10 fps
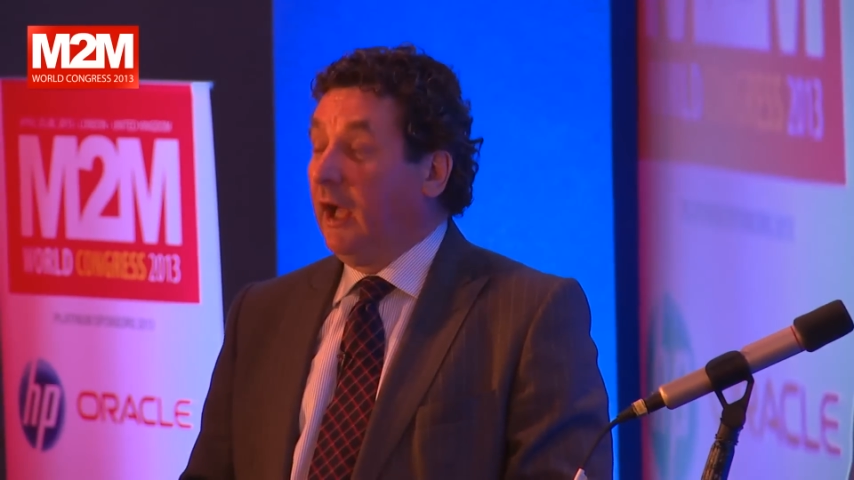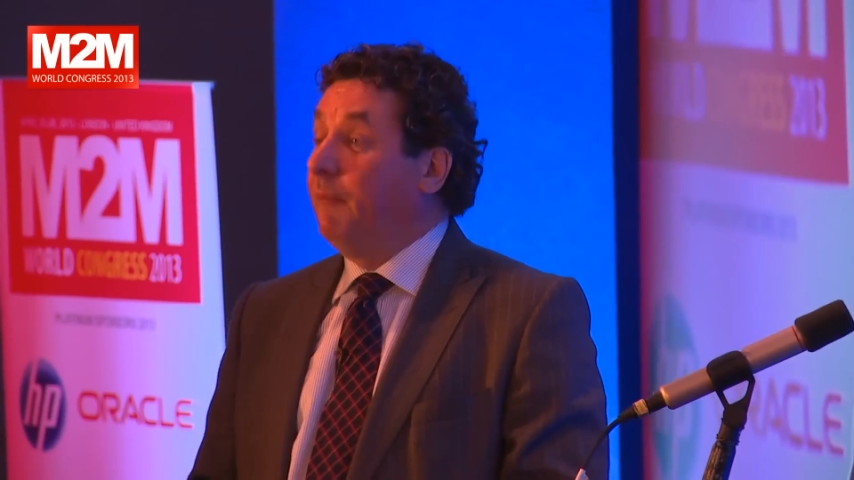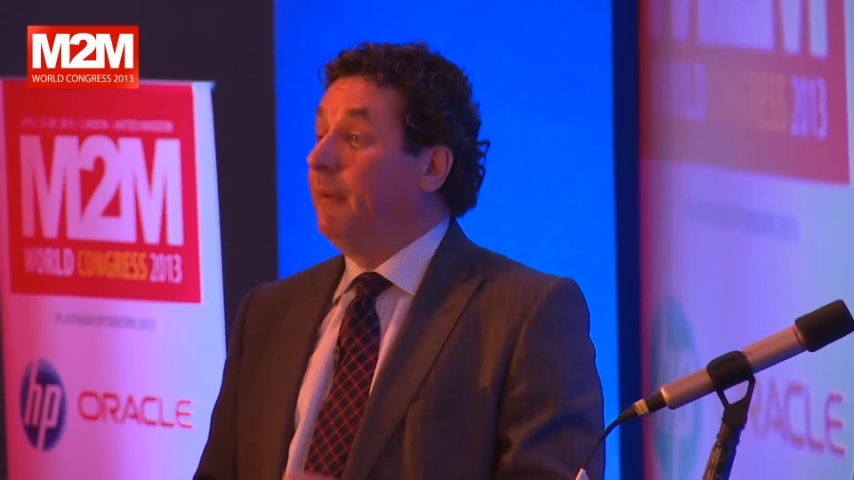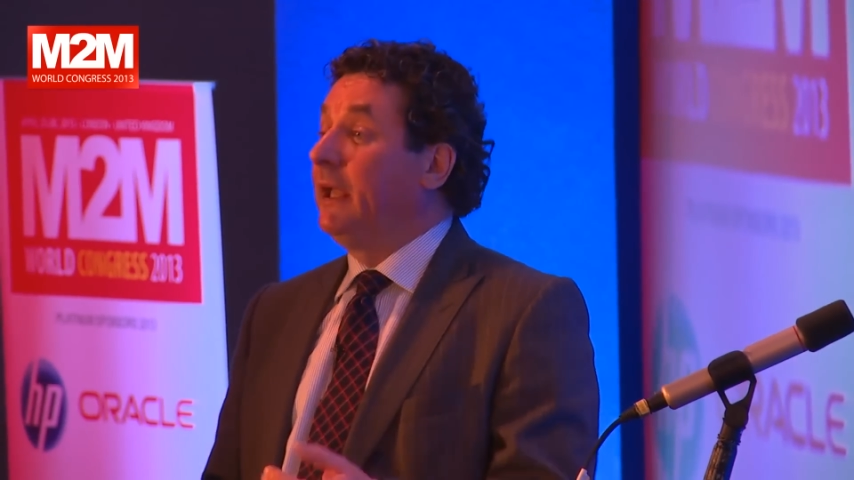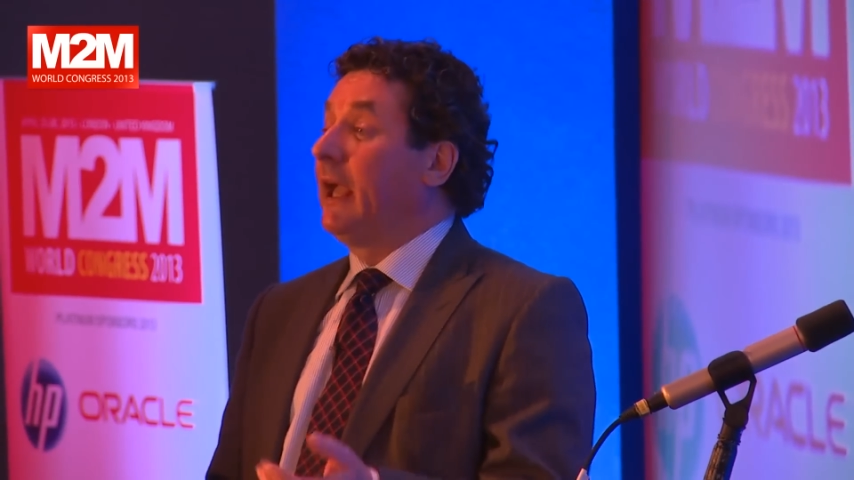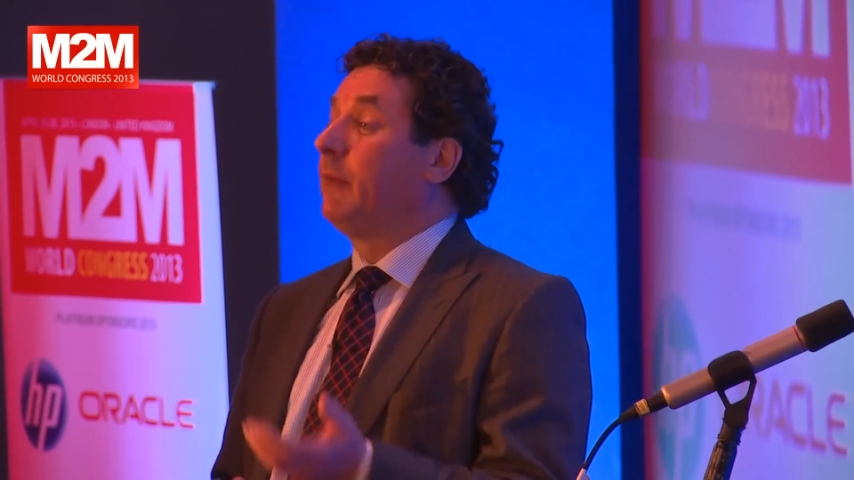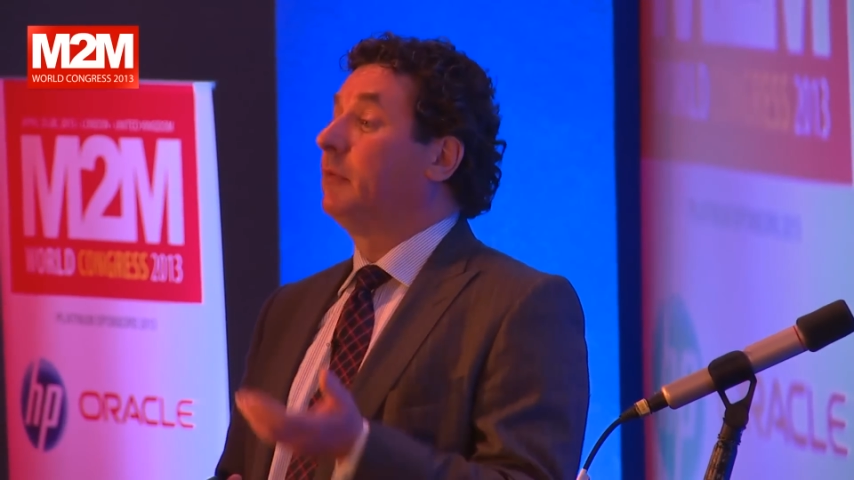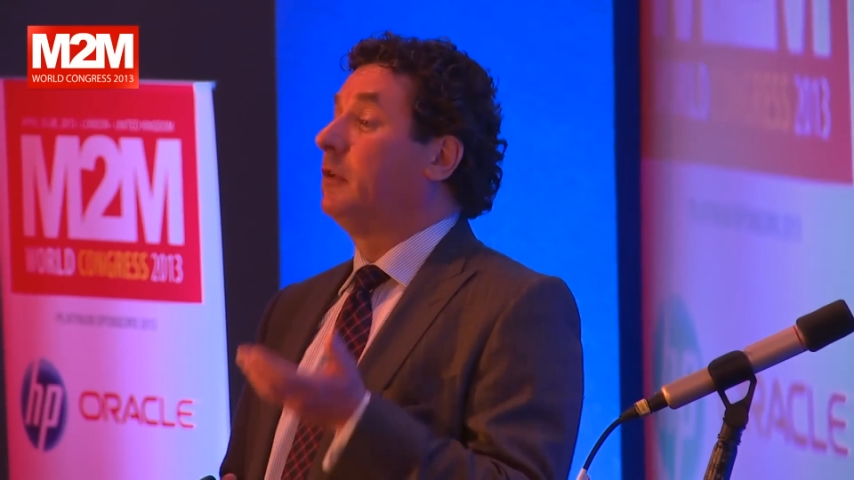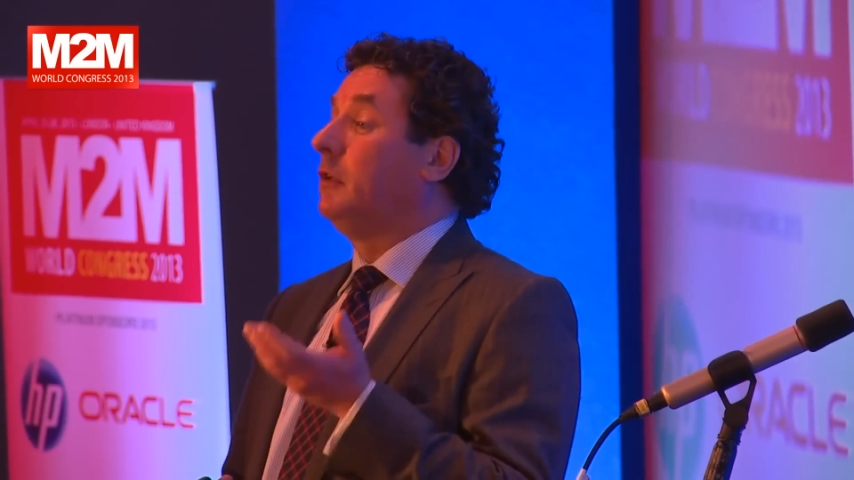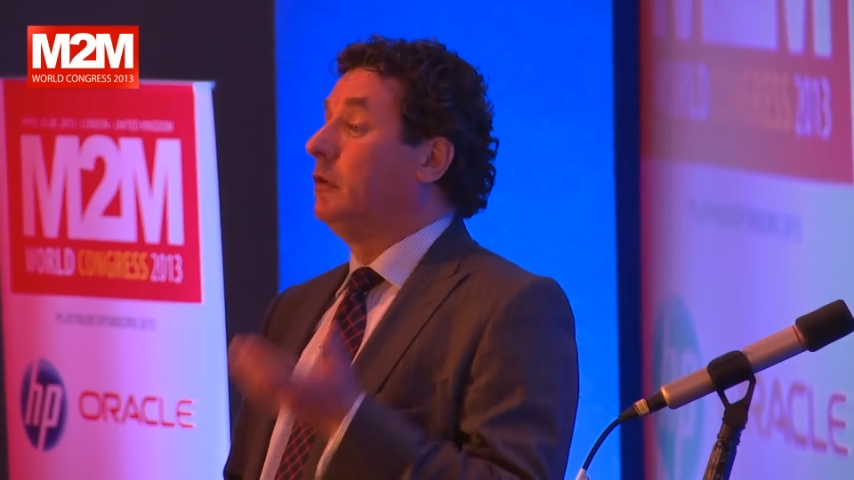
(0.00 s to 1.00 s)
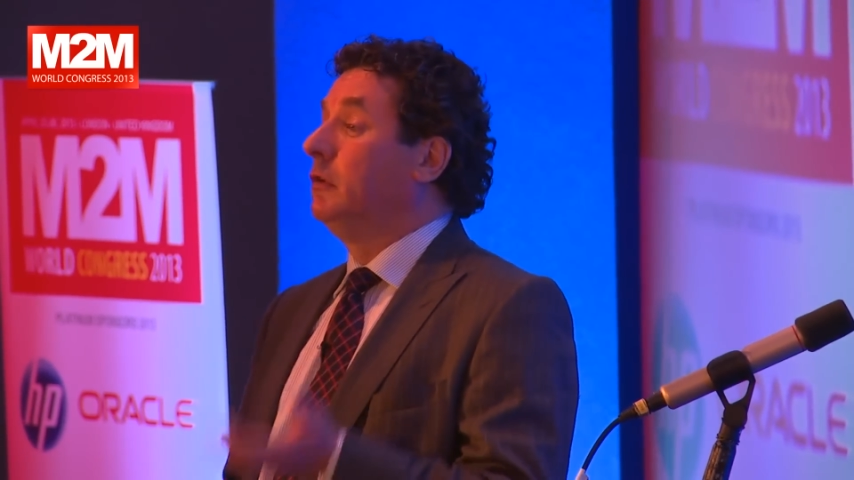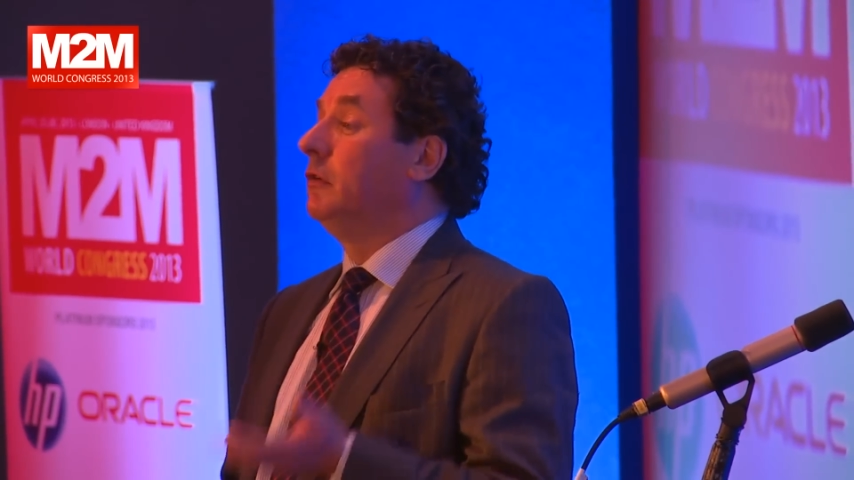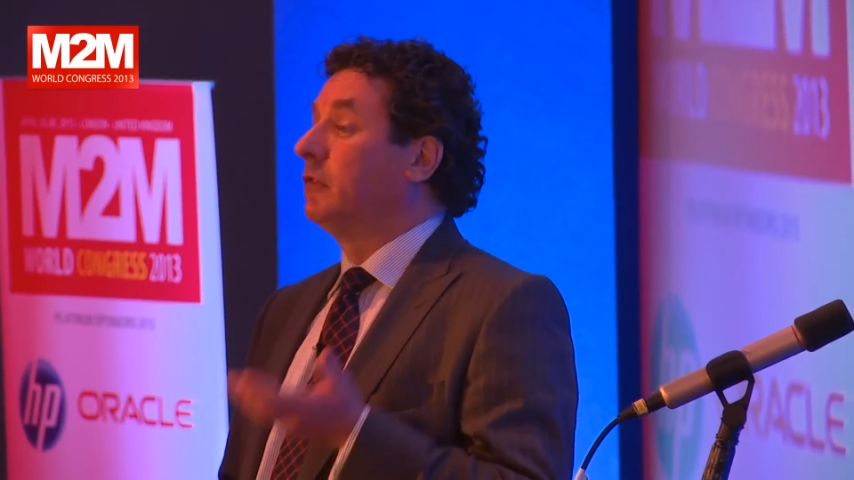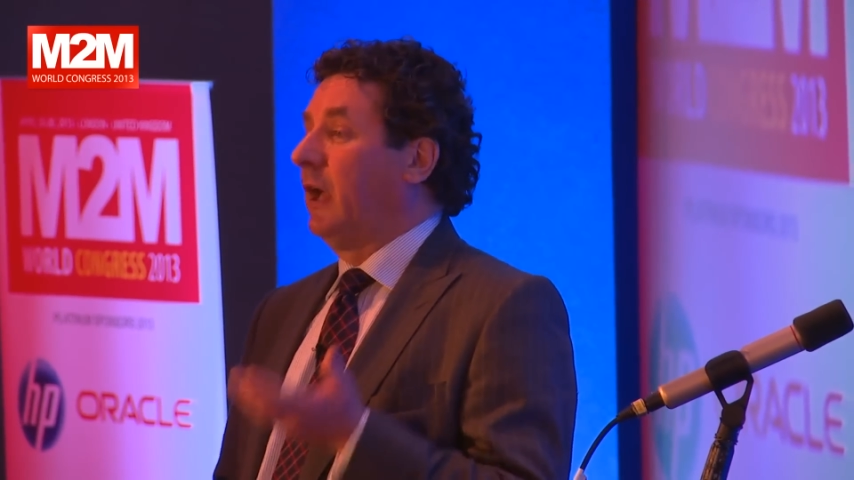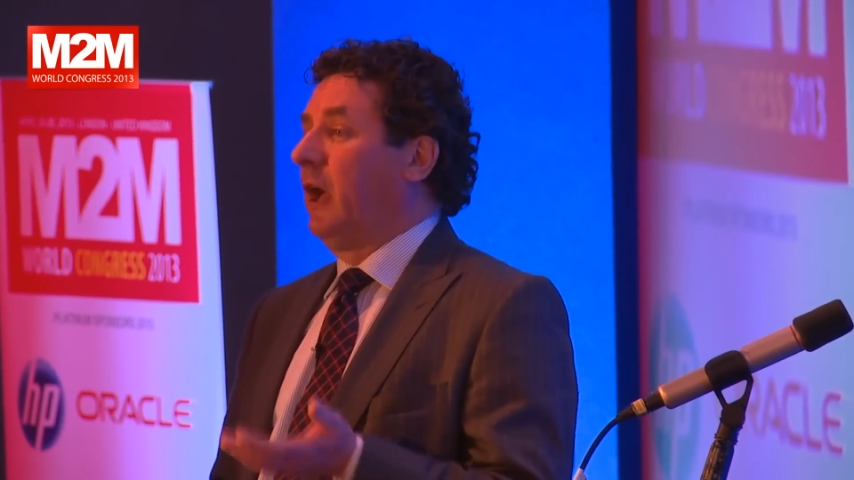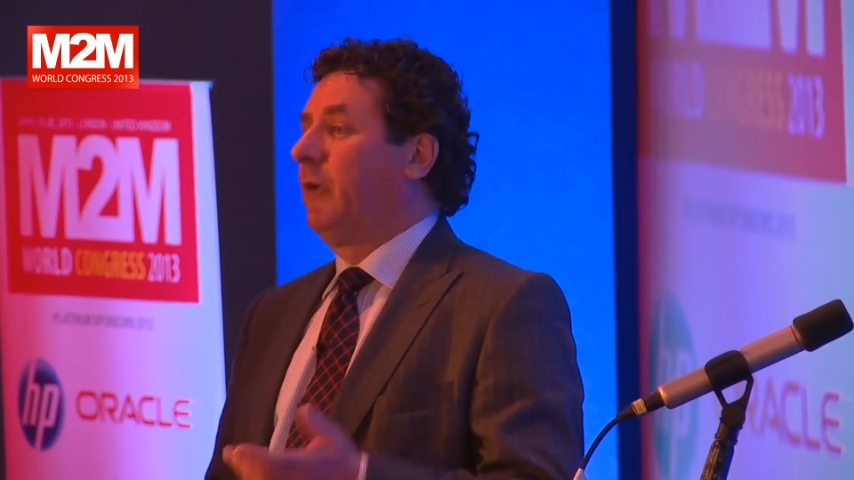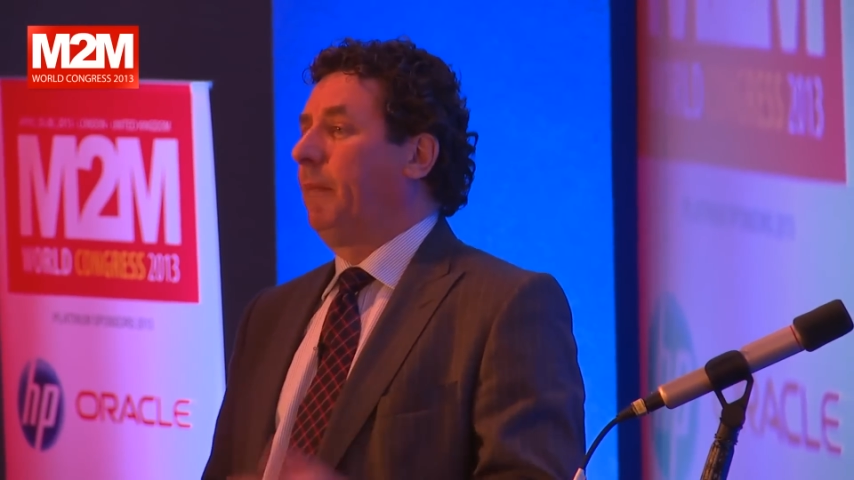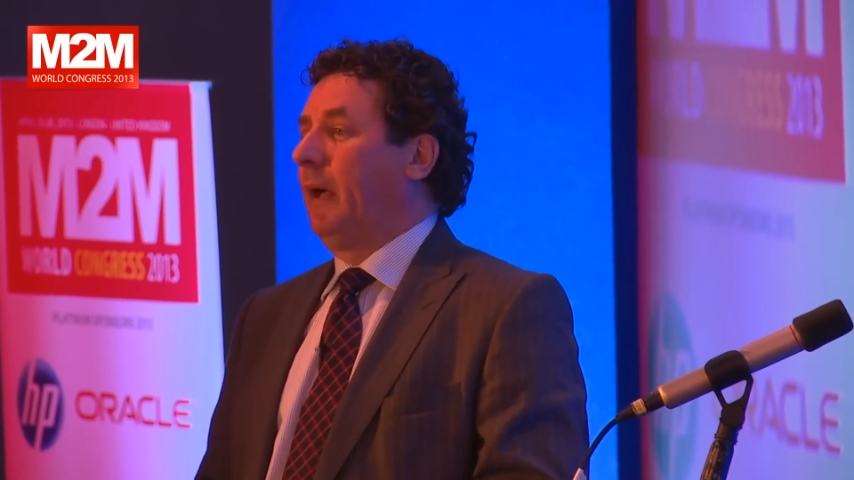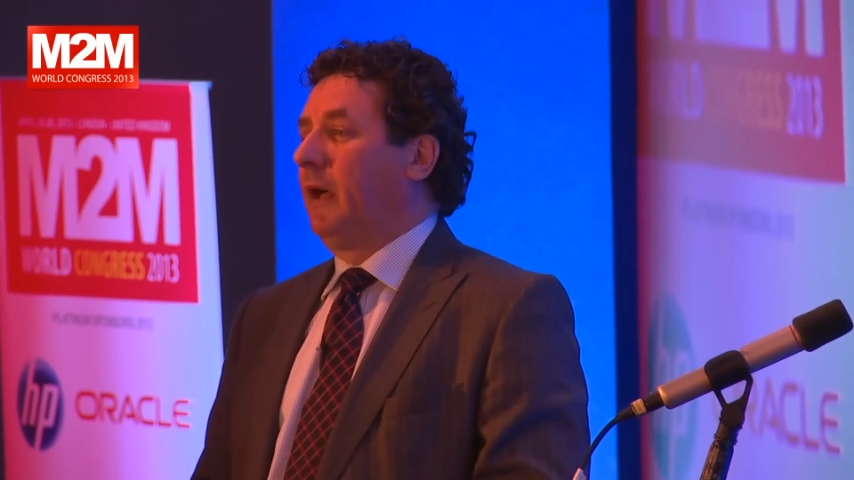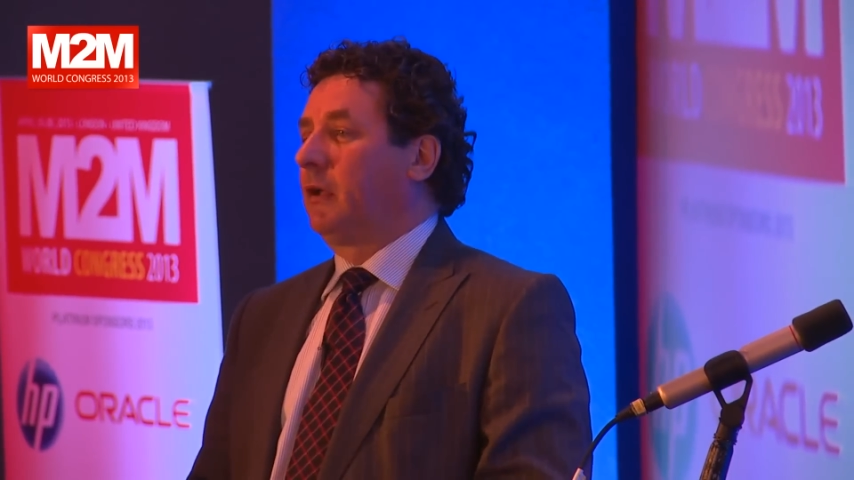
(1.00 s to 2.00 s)
And being able to use
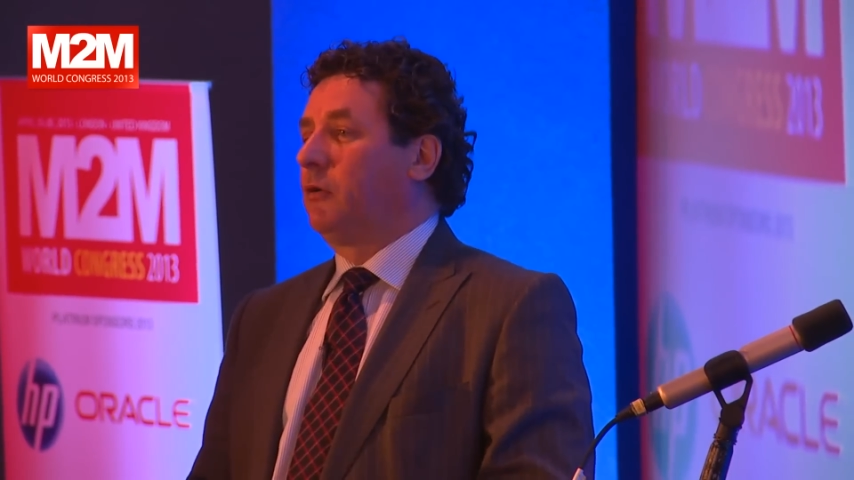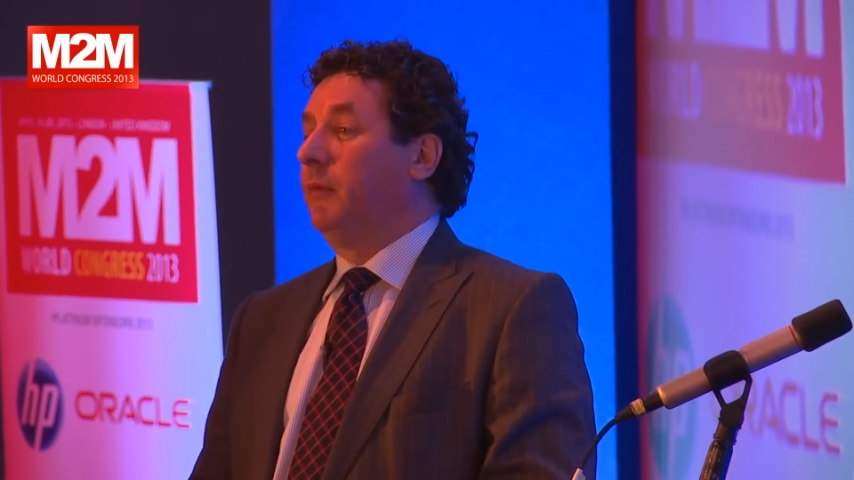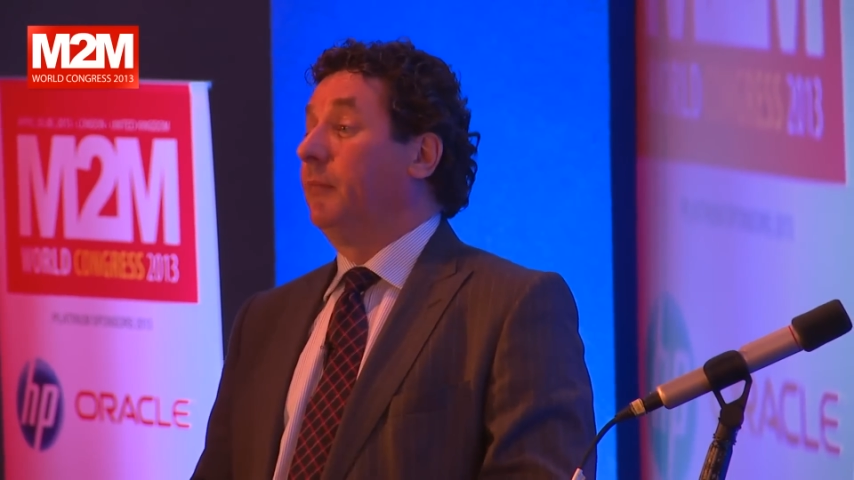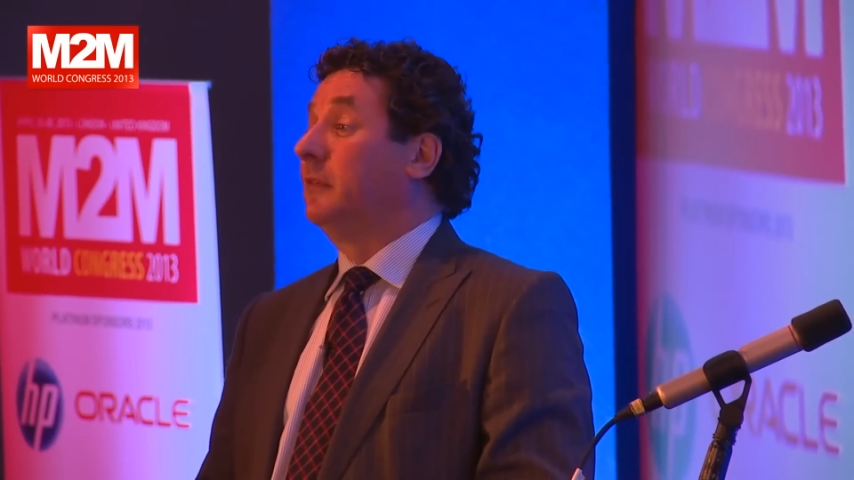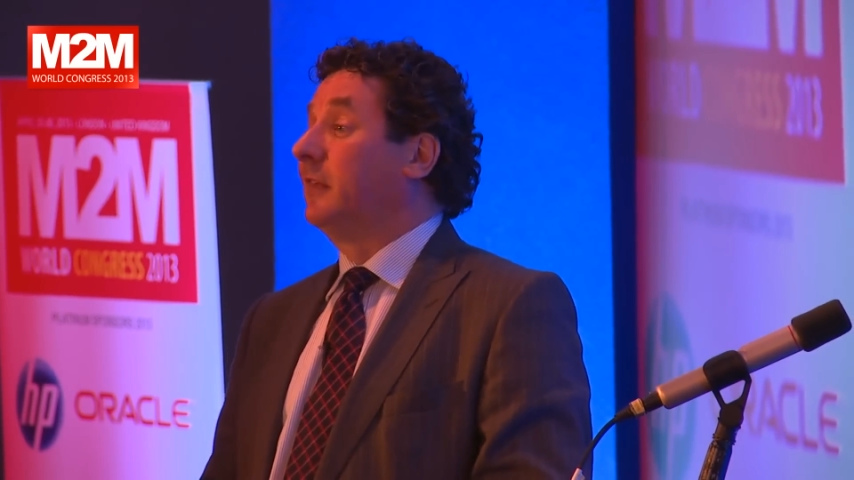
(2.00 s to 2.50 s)
high-powered equipment